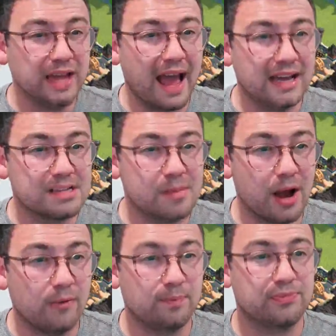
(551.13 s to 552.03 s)
has
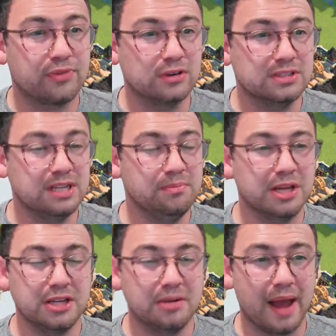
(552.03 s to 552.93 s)
about 13
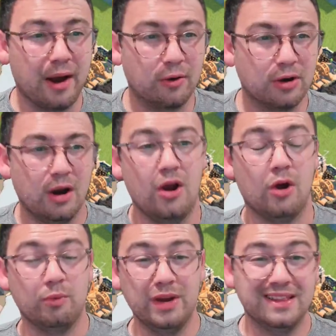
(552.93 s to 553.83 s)
million power.
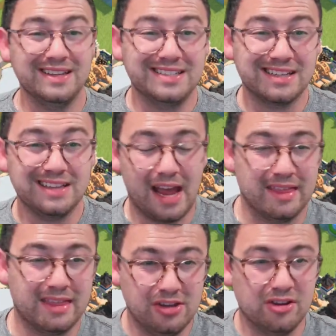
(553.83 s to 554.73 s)
Realistically, I
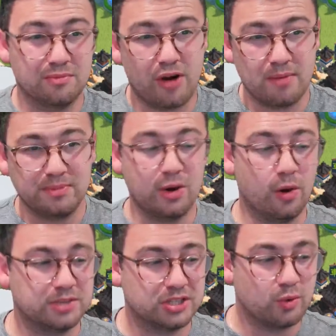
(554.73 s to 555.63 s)
think you can probably go
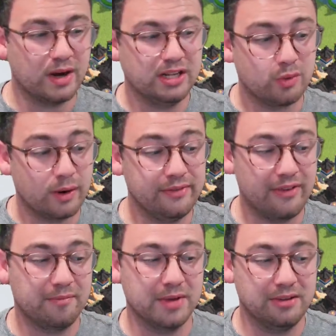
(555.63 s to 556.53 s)
up to 20,
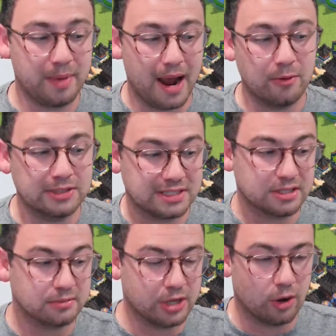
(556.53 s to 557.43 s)
25 million power and
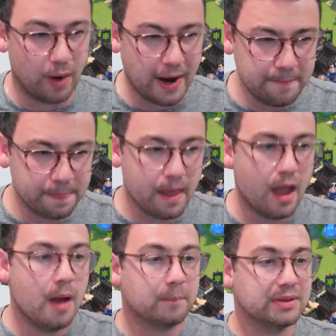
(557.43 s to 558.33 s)
still be all right.
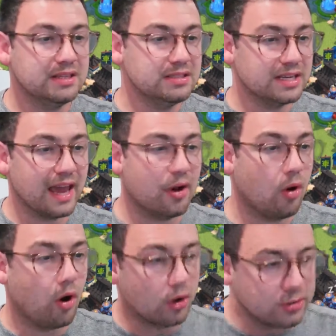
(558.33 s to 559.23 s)
But this account
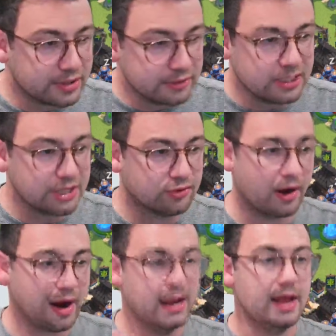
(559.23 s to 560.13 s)
also did
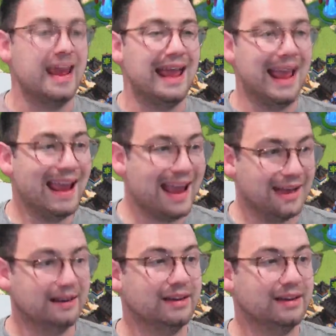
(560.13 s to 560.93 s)
great. And